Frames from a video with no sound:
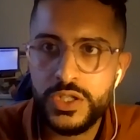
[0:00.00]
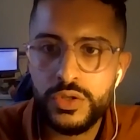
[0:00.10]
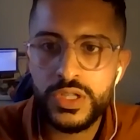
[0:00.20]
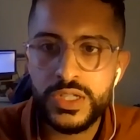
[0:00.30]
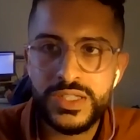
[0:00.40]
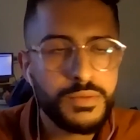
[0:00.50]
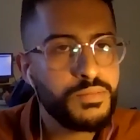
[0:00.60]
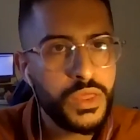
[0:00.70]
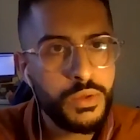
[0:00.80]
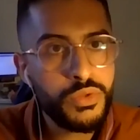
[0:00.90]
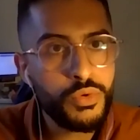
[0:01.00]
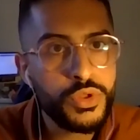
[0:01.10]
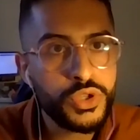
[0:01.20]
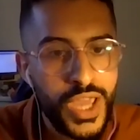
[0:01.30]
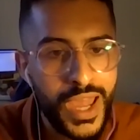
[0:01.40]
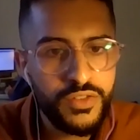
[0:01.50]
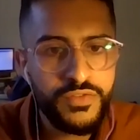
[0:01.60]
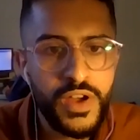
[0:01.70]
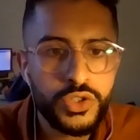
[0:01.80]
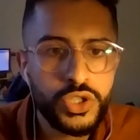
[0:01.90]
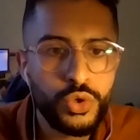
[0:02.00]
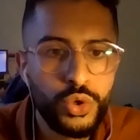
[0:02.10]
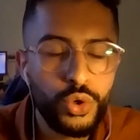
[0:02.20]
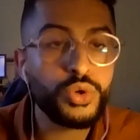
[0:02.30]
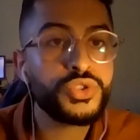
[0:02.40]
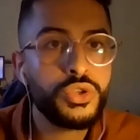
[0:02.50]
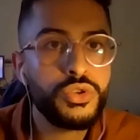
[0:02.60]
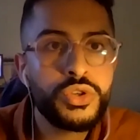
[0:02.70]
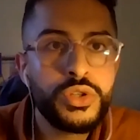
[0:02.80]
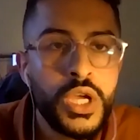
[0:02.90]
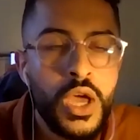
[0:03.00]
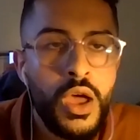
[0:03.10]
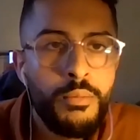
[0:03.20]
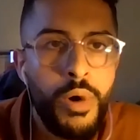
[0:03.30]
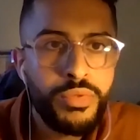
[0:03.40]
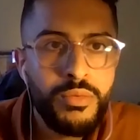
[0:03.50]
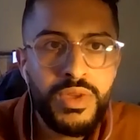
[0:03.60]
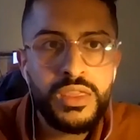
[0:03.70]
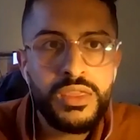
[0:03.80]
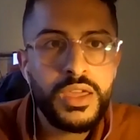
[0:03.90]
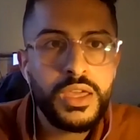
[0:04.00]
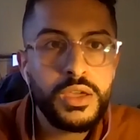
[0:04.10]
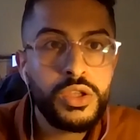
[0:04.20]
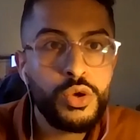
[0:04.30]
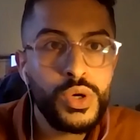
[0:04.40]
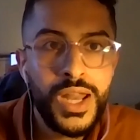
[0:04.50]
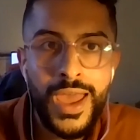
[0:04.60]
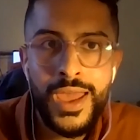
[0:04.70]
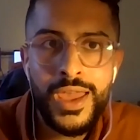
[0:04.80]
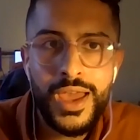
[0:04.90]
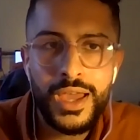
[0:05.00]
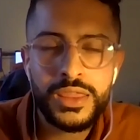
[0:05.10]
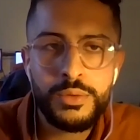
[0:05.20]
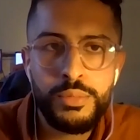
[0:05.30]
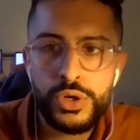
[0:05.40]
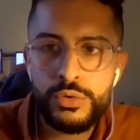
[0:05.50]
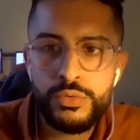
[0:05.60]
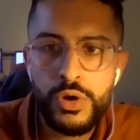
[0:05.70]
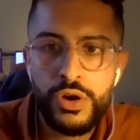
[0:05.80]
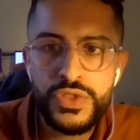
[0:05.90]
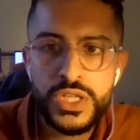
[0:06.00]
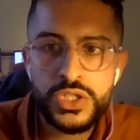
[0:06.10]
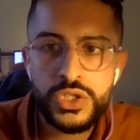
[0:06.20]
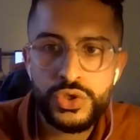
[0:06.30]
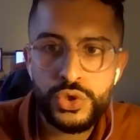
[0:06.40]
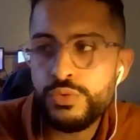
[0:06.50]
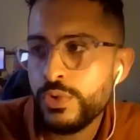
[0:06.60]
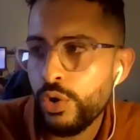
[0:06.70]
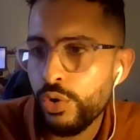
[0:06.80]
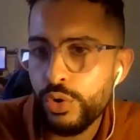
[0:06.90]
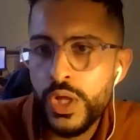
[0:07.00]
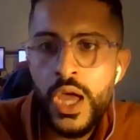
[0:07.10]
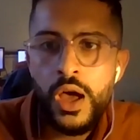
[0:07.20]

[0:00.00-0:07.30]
You can submit them through the chat function, or also you can pop them in the Q&A at the bottom of this Zoom call.